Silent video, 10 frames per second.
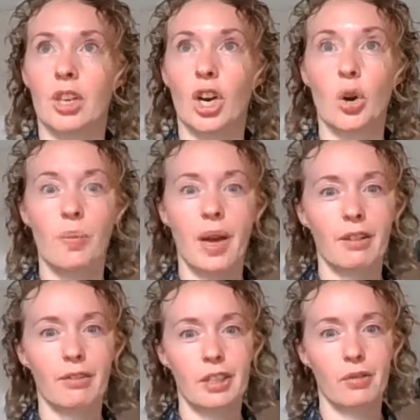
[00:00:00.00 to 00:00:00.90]

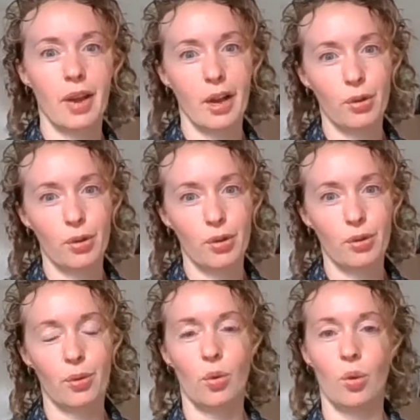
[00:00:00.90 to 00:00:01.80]
co-benefits of health
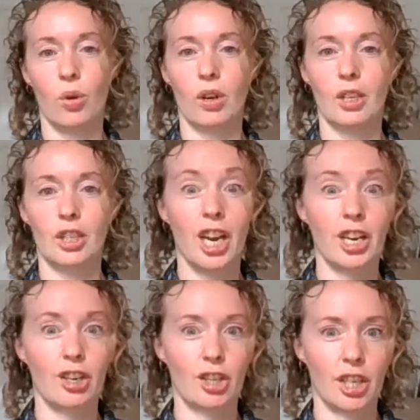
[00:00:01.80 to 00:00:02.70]
or
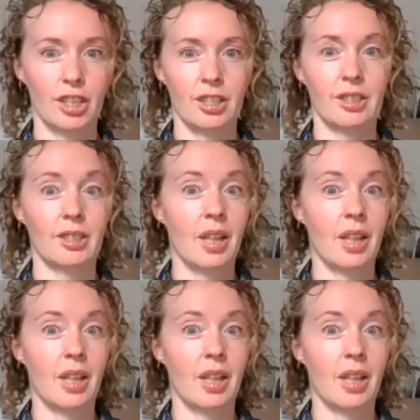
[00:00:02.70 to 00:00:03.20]
gender justice.